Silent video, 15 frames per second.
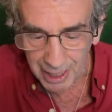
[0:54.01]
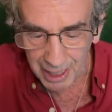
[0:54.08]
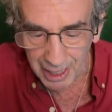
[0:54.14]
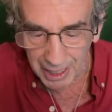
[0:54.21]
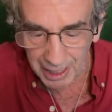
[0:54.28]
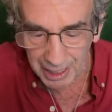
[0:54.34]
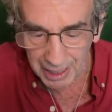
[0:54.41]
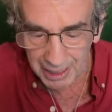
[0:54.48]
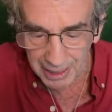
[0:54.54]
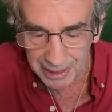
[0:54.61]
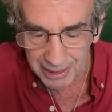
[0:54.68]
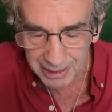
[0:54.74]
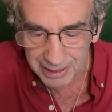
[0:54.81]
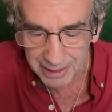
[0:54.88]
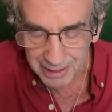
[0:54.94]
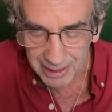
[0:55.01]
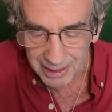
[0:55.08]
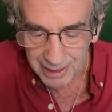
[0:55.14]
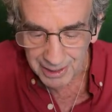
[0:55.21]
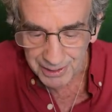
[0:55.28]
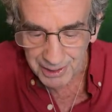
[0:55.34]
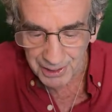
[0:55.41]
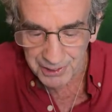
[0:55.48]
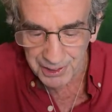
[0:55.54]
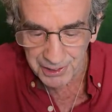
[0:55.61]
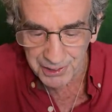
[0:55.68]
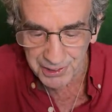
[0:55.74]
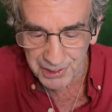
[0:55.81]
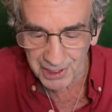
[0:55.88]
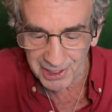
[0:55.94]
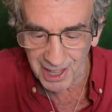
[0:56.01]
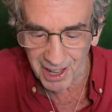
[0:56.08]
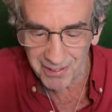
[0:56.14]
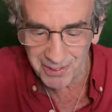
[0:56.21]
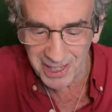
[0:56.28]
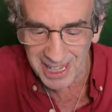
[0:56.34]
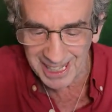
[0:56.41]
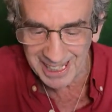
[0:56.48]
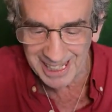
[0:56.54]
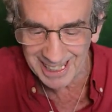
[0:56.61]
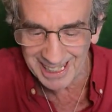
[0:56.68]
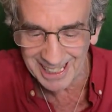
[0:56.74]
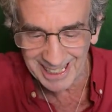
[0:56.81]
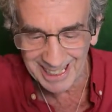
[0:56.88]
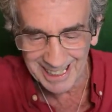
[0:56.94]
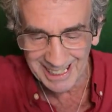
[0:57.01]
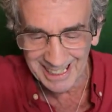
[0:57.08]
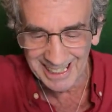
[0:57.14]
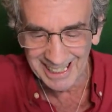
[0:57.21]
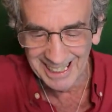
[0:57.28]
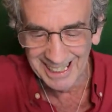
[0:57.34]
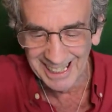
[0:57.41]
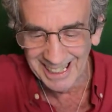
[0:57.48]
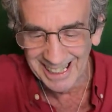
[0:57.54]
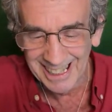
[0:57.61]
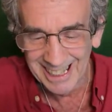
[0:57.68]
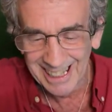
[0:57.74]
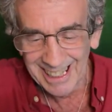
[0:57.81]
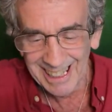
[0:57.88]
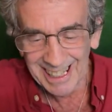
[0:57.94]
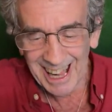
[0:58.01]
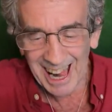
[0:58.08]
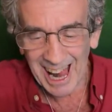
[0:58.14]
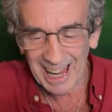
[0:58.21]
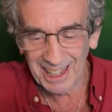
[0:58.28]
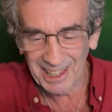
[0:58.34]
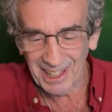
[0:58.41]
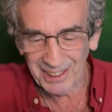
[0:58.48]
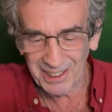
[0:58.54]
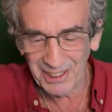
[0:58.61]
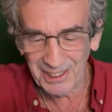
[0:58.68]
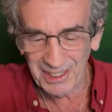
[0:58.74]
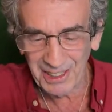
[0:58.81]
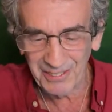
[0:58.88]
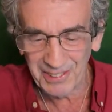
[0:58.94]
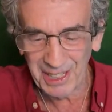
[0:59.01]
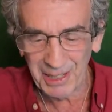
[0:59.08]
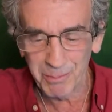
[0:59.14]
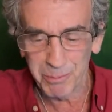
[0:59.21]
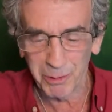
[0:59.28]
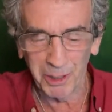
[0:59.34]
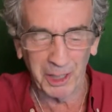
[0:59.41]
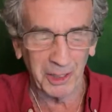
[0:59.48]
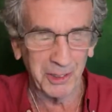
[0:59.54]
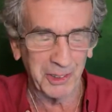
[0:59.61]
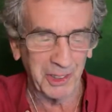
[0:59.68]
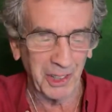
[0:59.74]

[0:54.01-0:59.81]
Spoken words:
Does he still love me? And good evening, Brooke.